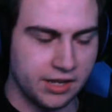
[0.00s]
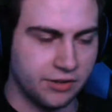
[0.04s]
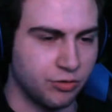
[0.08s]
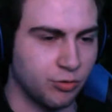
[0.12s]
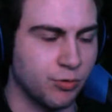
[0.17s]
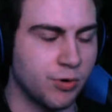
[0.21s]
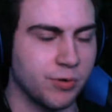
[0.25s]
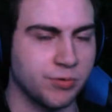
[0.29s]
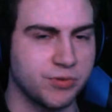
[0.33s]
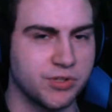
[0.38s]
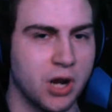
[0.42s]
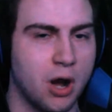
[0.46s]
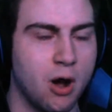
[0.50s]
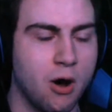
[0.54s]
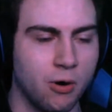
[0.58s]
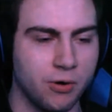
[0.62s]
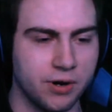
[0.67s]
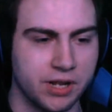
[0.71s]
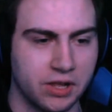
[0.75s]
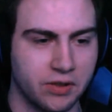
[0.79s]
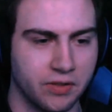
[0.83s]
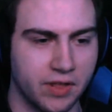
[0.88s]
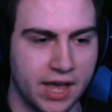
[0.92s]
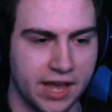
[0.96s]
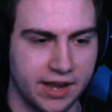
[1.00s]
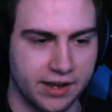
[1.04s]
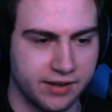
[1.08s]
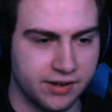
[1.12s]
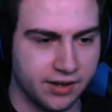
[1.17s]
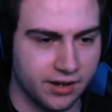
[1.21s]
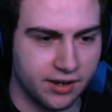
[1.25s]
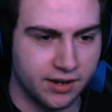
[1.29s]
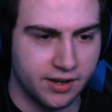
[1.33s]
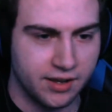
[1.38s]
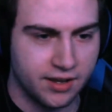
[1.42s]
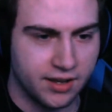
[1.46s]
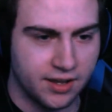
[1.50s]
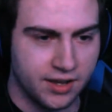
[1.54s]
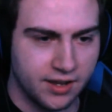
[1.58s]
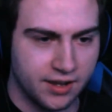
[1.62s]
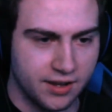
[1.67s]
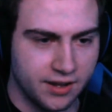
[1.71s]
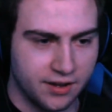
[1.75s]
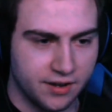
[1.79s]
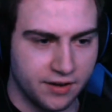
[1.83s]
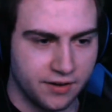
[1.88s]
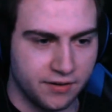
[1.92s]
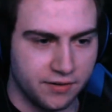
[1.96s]
He threw Tony like
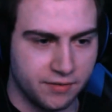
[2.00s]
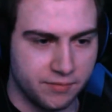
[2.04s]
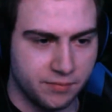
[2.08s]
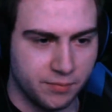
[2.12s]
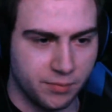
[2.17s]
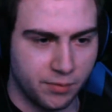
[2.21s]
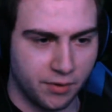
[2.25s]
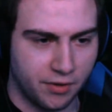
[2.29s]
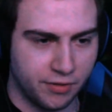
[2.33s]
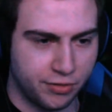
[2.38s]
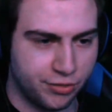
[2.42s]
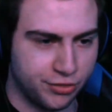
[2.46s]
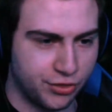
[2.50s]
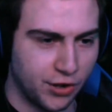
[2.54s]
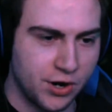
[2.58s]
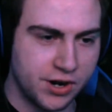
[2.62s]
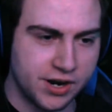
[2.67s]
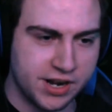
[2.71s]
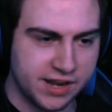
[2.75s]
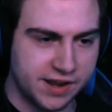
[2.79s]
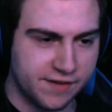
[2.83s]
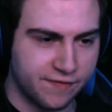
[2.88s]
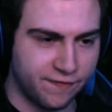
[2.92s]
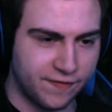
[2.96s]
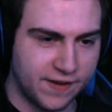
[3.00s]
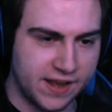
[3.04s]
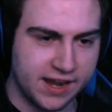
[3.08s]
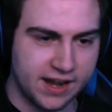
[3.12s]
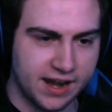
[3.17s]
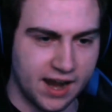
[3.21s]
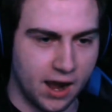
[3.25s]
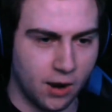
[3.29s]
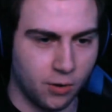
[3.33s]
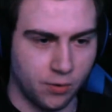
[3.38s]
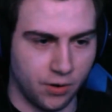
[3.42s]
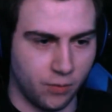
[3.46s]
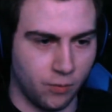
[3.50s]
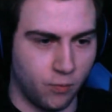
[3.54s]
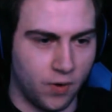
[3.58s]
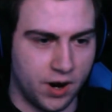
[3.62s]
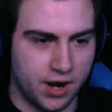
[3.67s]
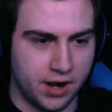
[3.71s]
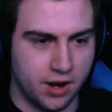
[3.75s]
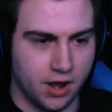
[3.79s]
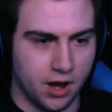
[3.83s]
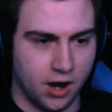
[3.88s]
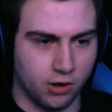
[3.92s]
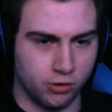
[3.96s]
30 feet out a
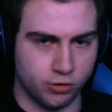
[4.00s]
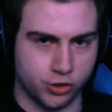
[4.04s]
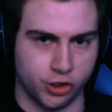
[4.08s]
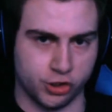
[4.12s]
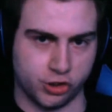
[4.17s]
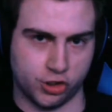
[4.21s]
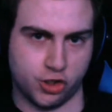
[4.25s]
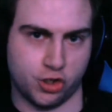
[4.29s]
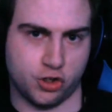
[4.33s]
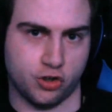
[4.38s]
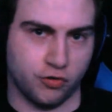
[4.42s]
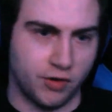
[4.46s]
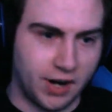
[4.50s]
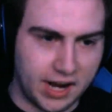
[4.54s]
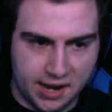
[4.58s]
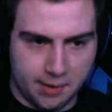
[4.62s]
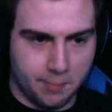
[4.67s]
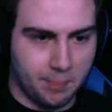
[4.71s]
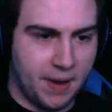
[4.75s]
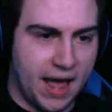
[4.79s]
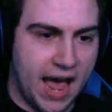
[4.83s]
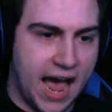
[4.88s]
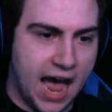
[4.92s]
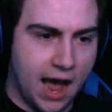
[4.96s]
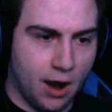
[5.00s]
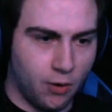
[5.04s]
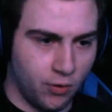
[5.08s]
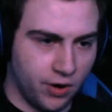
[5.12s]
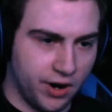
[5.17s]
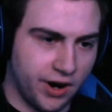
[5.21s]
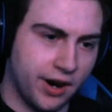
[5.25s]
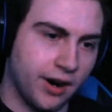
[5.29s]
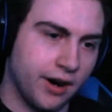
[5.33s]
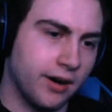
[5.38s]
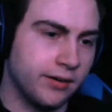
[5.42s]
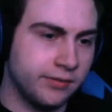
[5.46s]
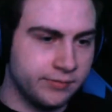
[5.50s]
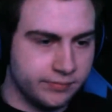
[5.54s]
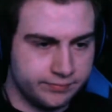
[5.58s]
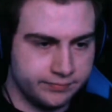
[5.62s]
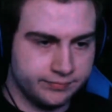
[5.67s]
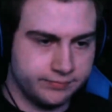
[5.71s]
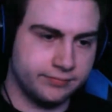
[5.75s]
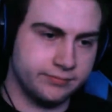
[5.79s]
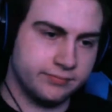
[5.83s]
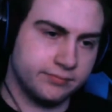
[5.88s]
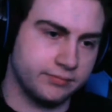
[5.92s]
window, just straight power.